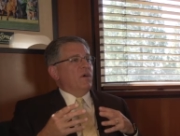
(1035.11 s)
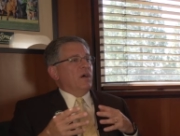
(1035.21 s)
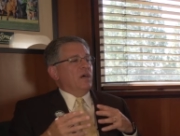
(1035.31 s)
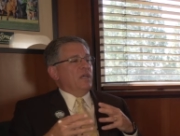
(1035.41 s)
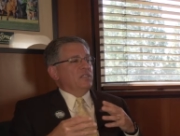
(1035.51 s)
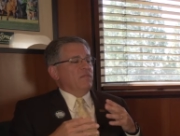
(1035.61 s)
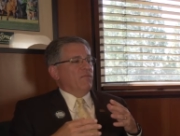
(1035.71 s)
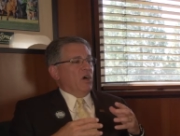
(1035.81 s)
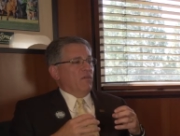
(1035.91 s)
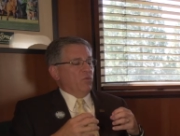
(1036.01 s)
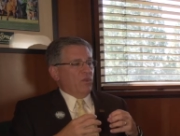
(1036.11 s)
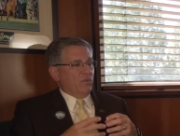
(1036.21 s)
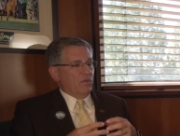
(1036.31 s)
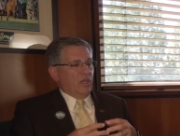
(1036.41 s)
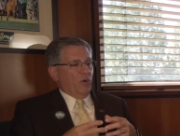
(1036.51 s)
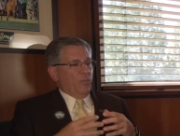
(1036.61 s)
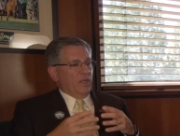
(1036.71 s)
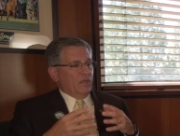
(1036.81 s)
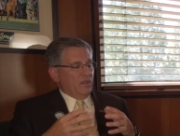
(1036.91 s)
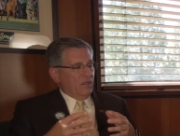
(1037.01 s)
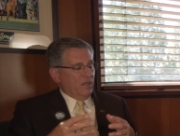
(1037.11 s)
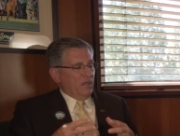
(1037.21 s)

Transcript: uh, is involved with helping